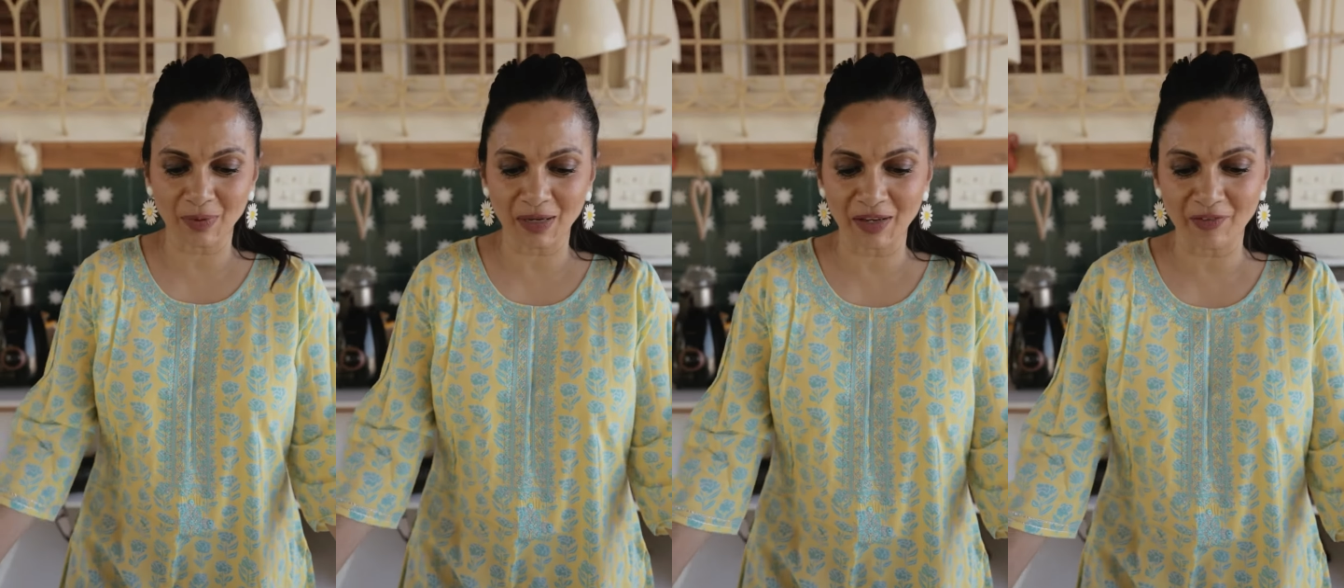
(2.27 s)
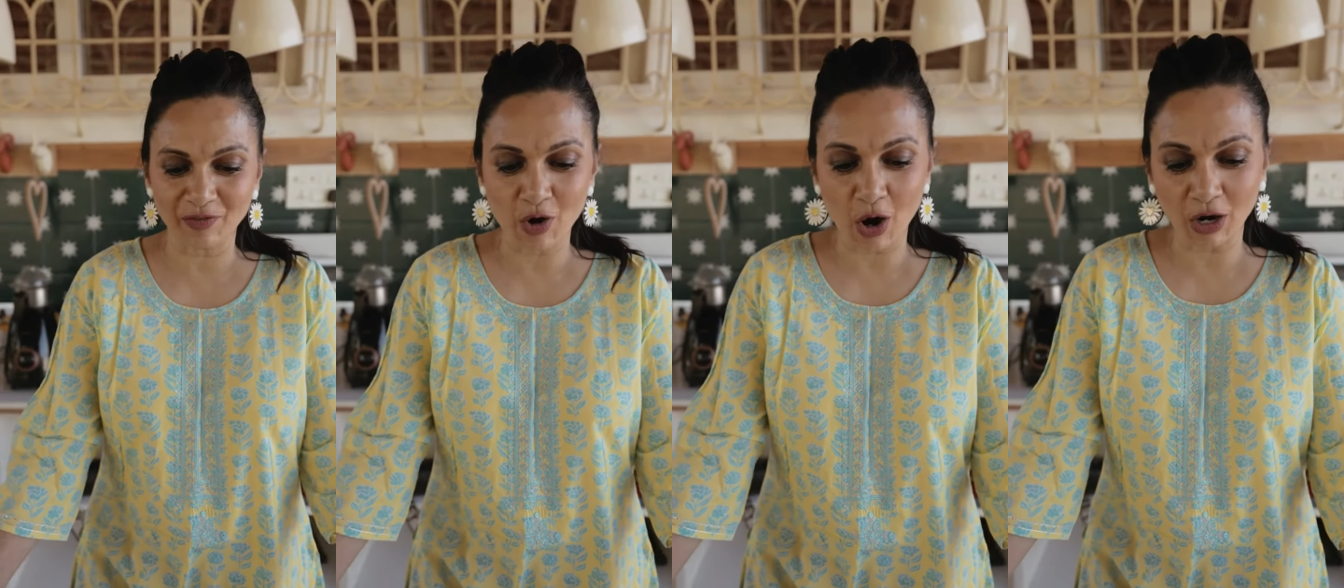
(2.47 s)

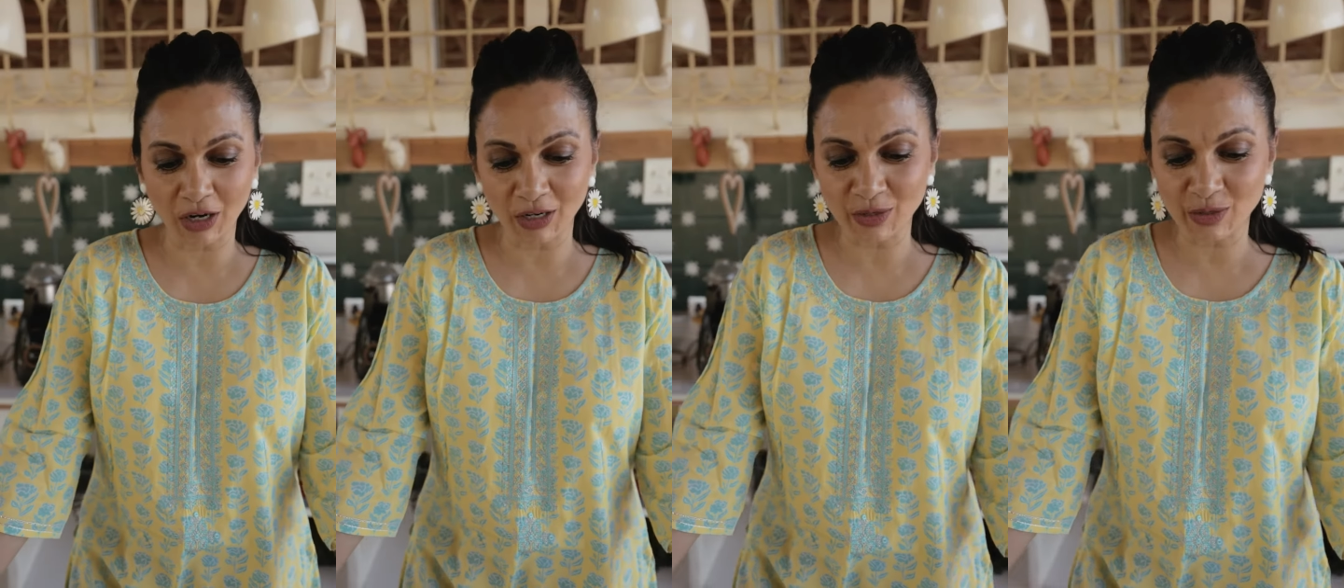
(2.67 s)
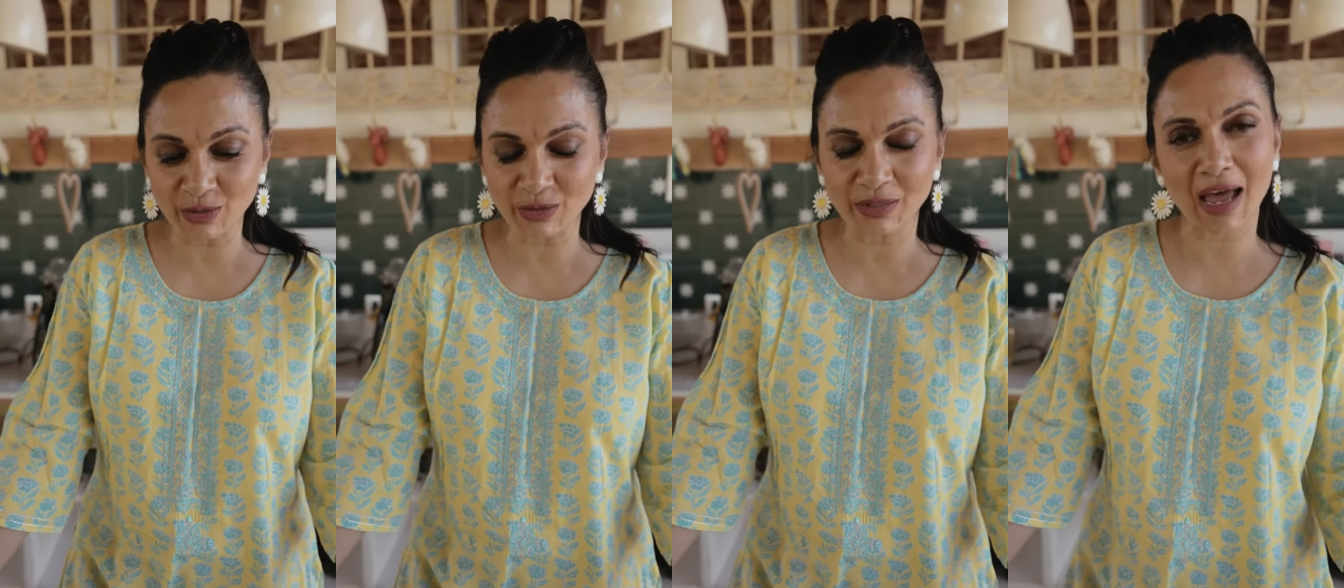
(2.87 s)
we've
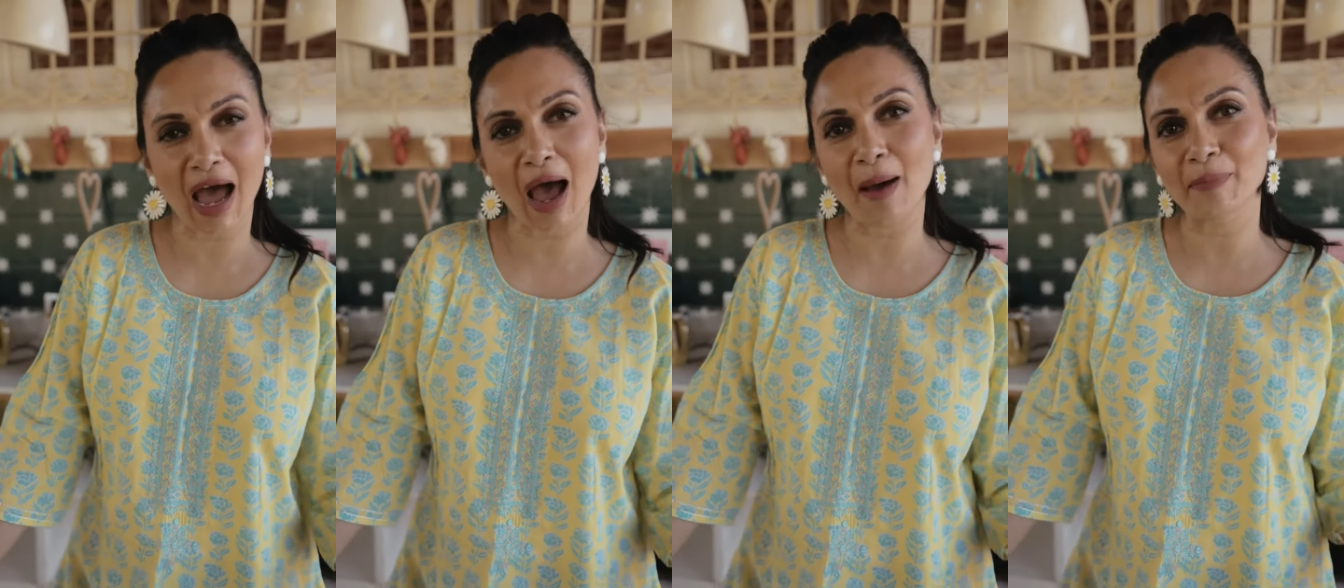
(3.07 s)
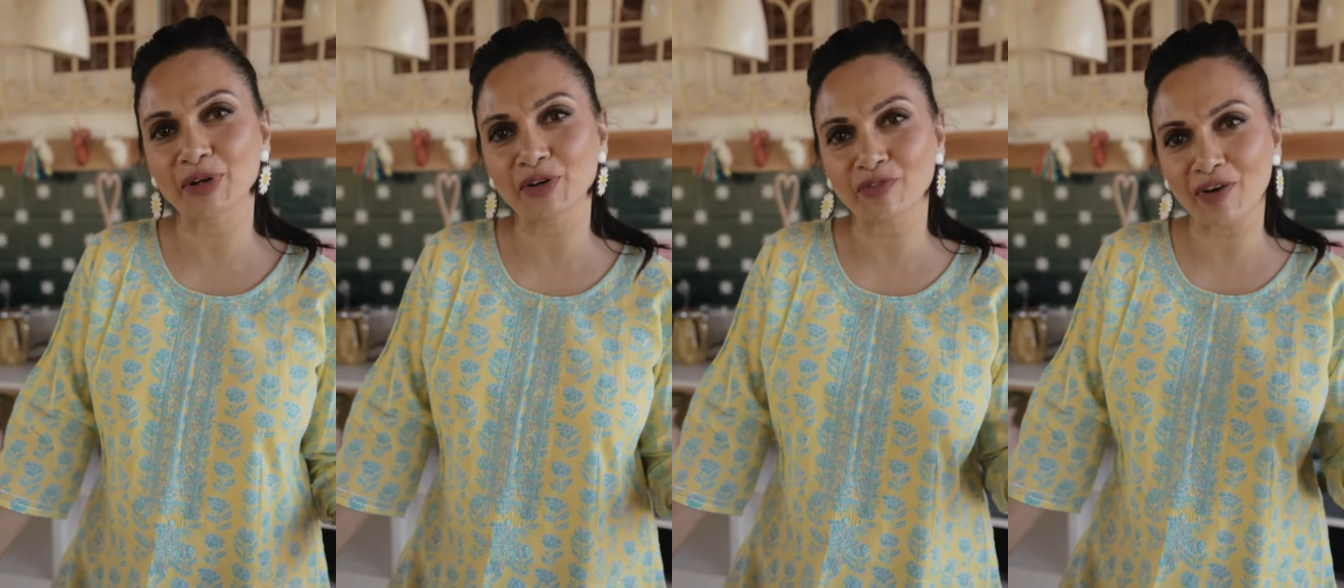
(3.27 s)
gotten into the
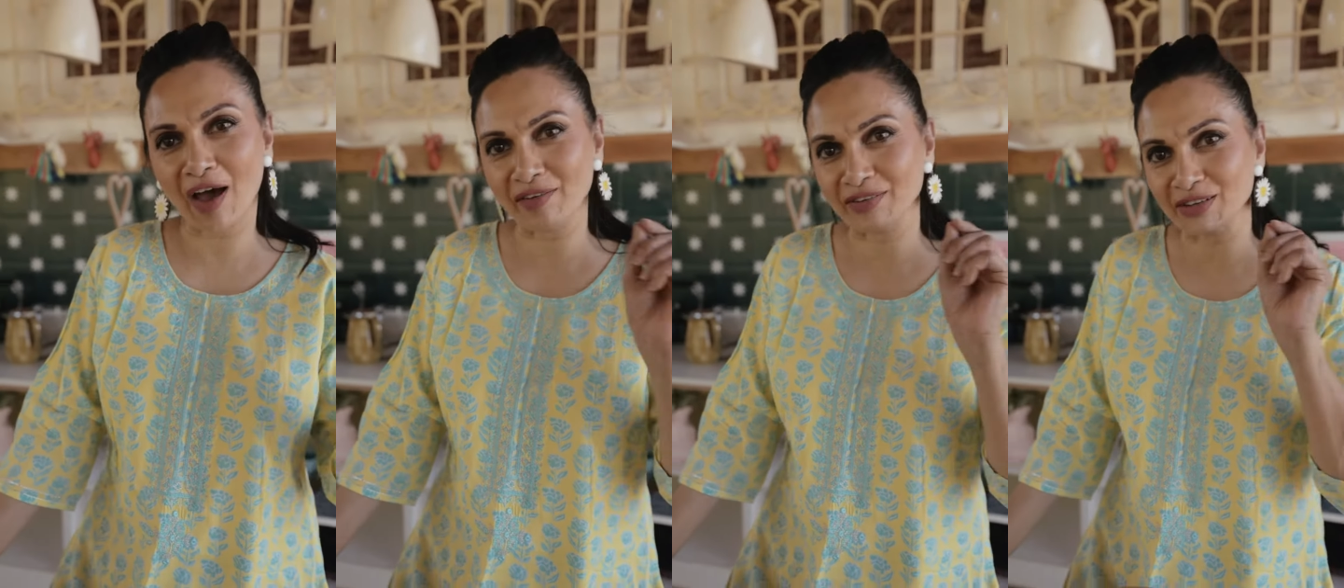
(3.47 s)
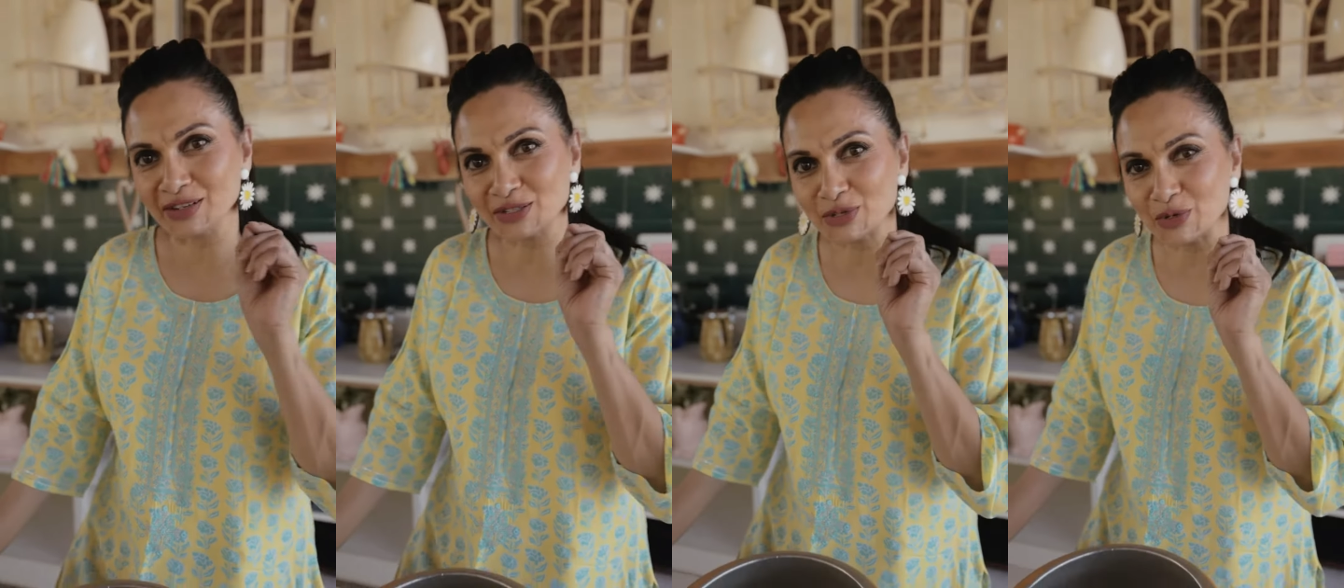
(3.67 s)
habit of
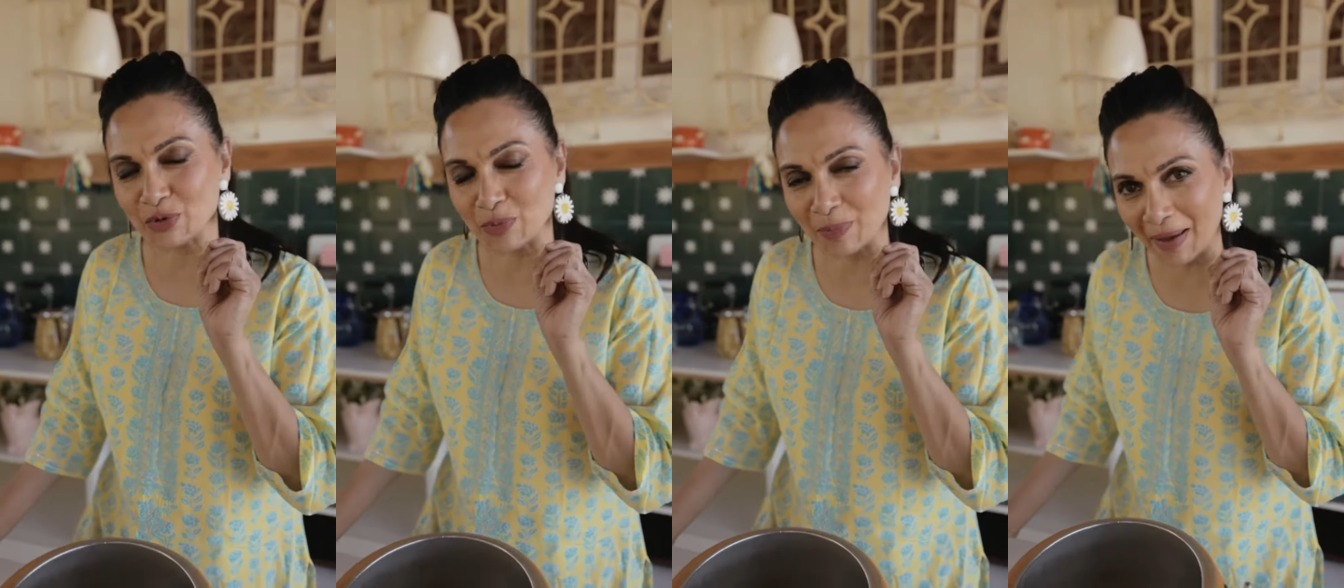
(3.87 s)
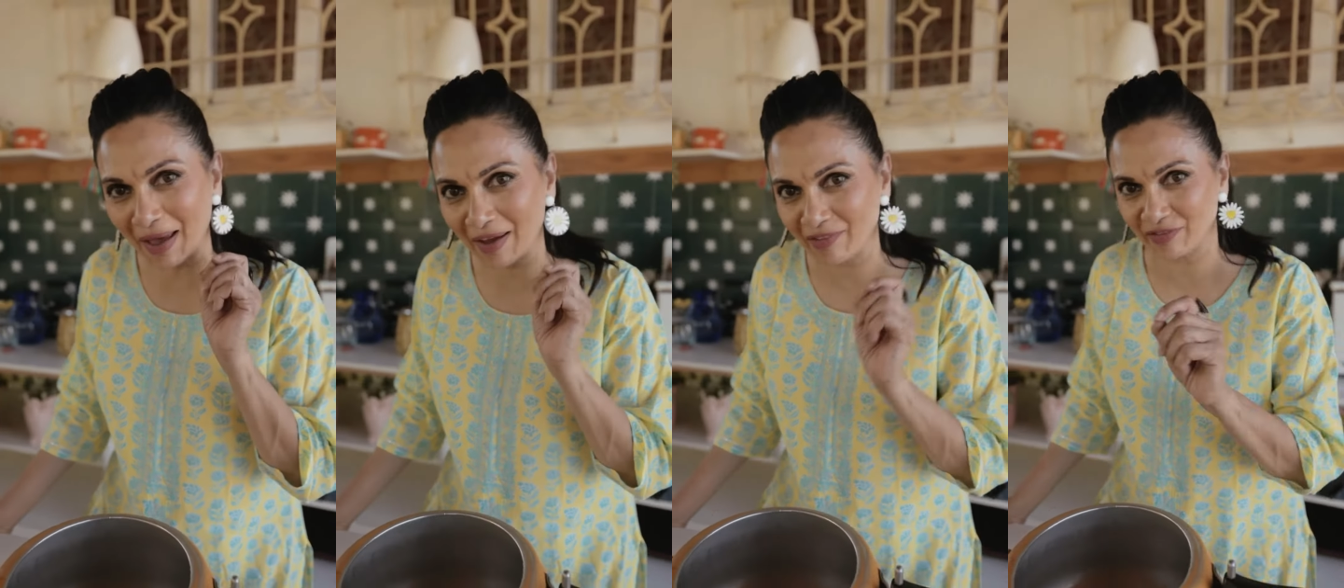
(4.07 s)
having a soup
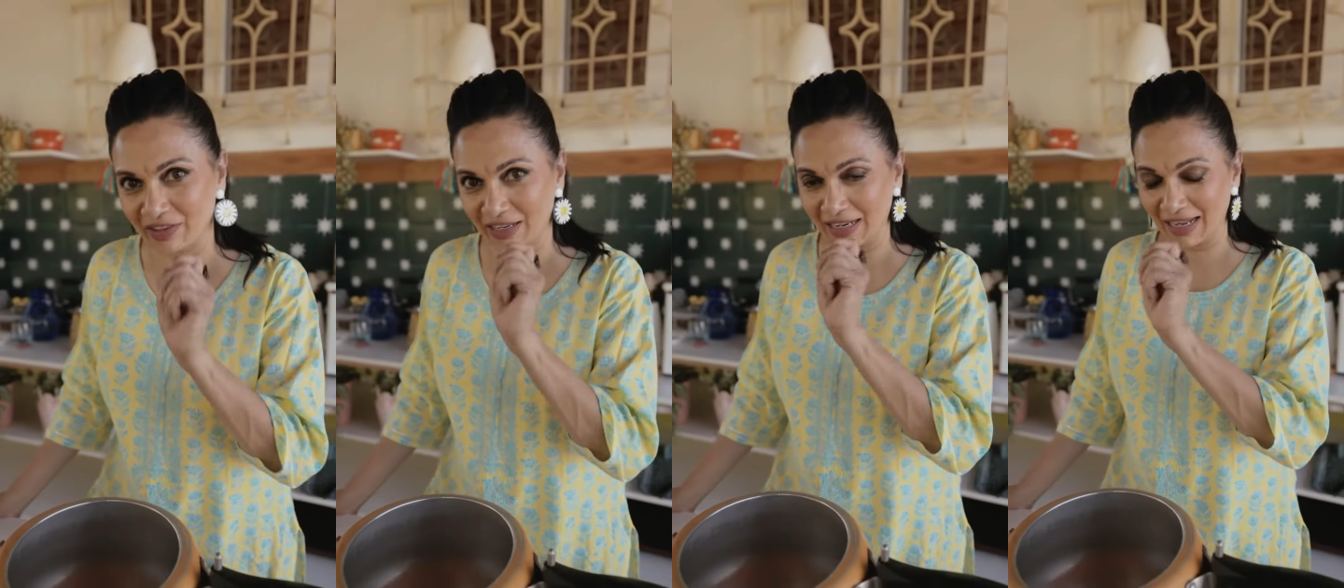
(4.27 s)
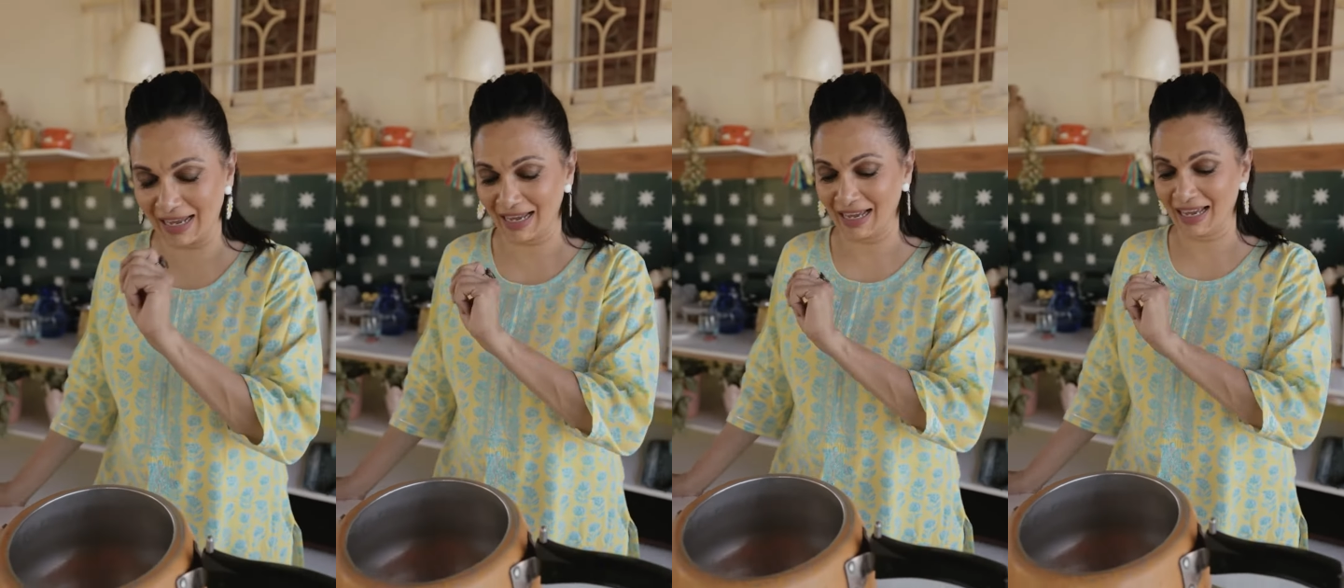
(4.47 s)
every
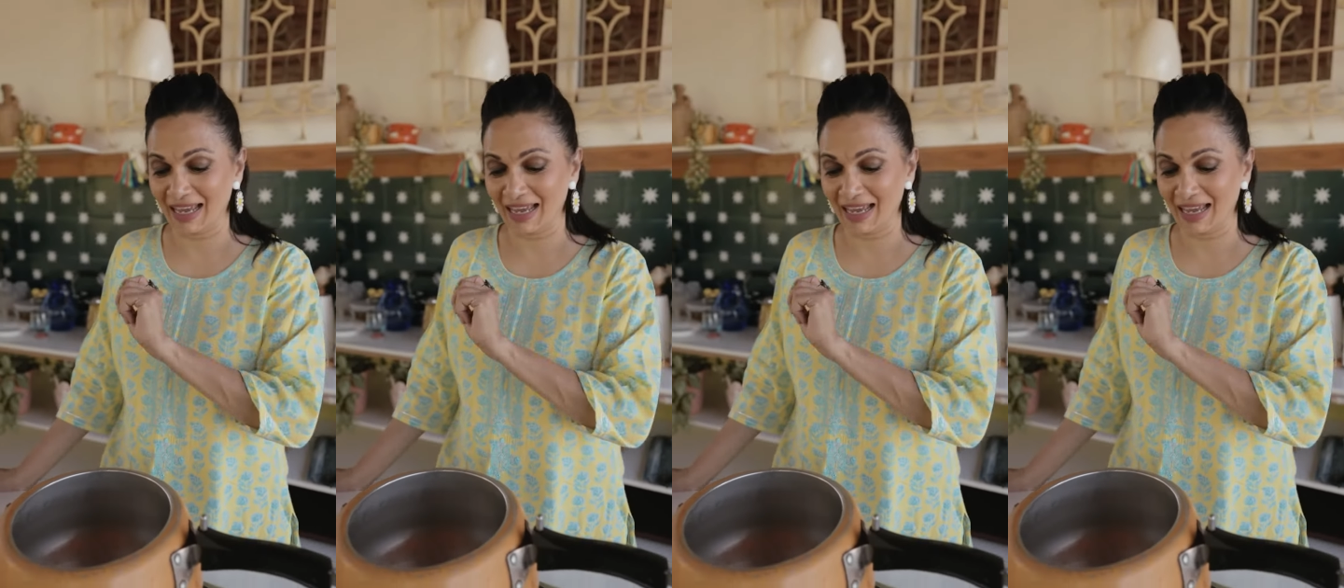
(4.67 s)
day.